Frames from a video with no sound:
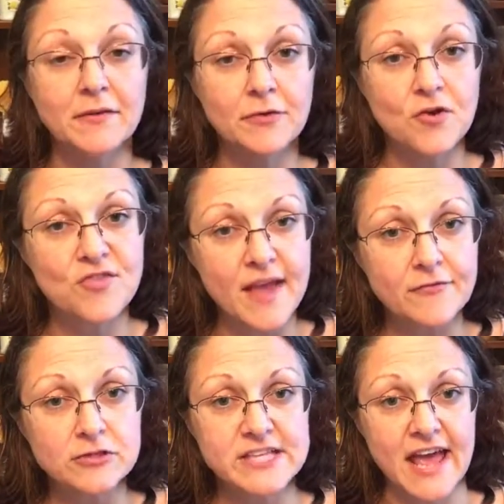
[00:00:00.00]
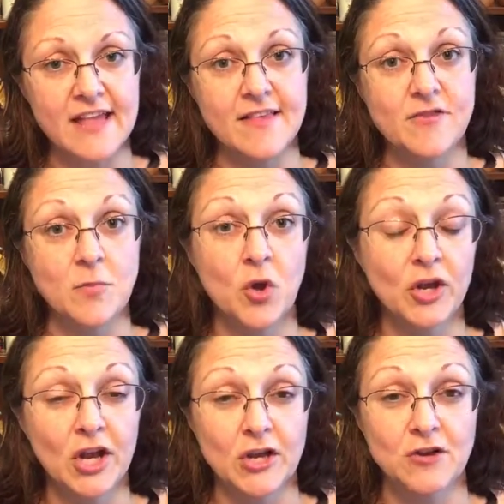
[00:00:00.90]
But for several days, if you
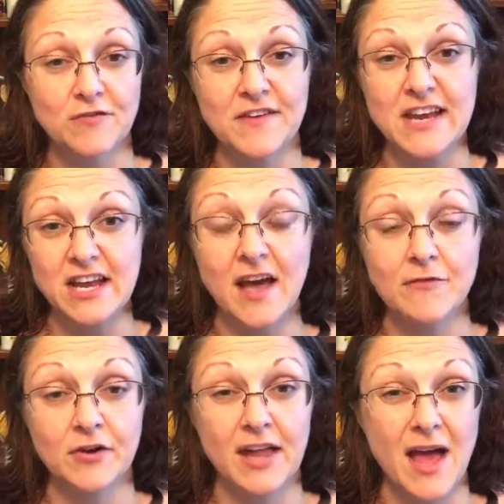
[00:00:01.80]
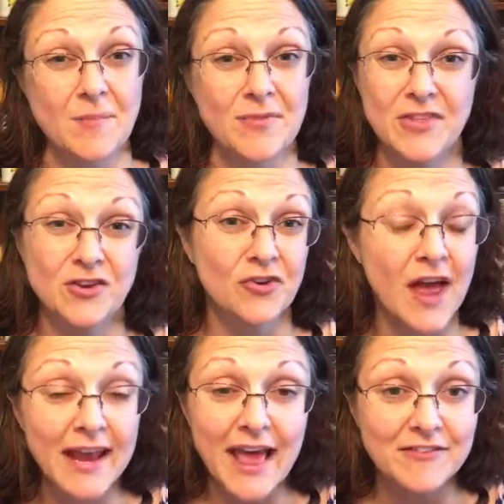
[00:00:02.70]
put it on your feet and cover it up, then you're
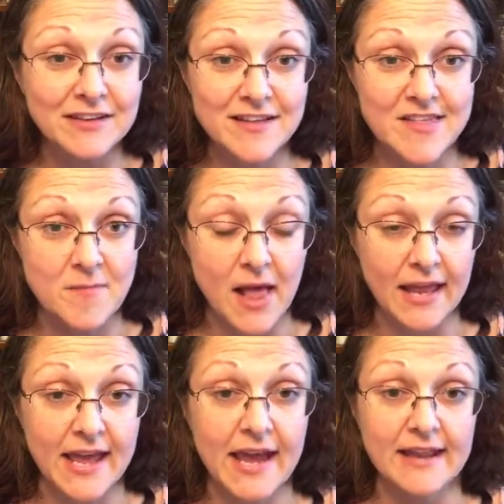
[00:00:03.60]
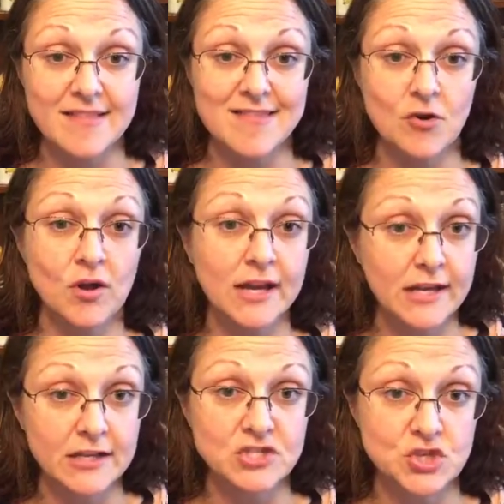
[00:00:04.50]
not having to smell it, and it's still
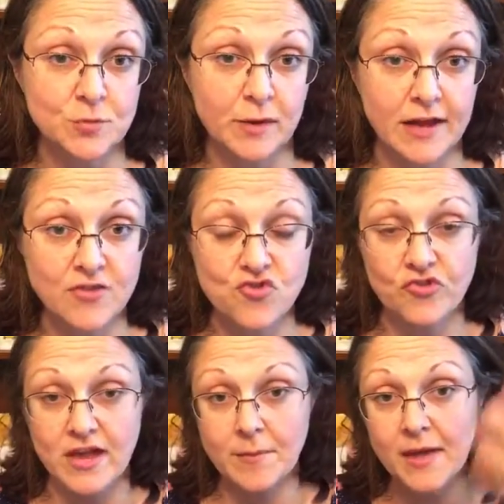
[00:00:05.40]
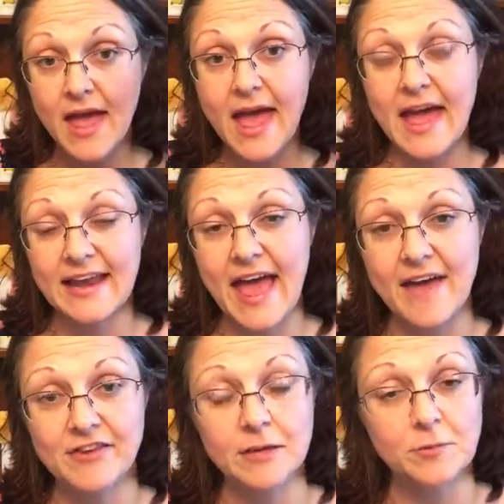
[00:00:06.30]
getting into your bloodstream and
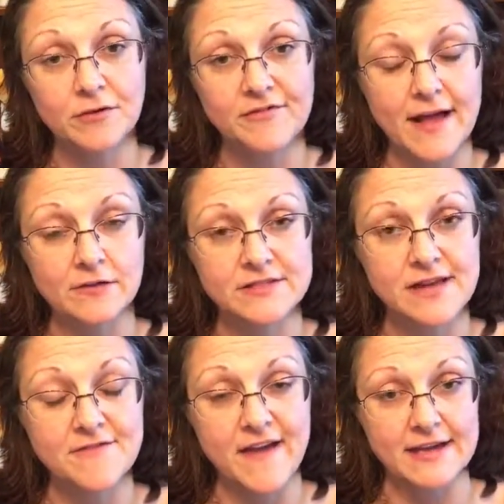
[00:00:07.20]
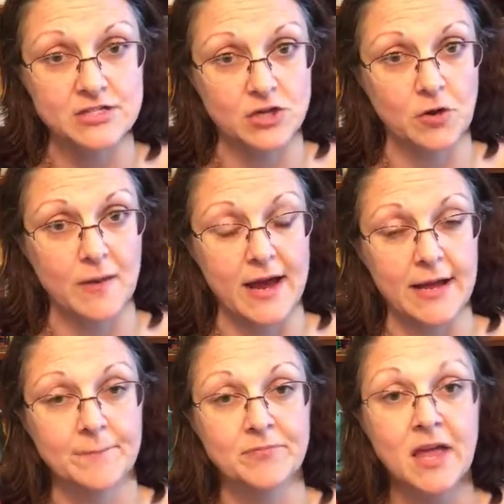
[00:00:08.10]
having a profound effect on your
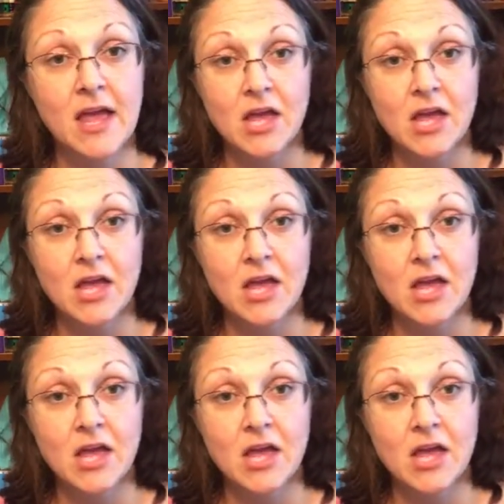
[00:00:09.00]
body.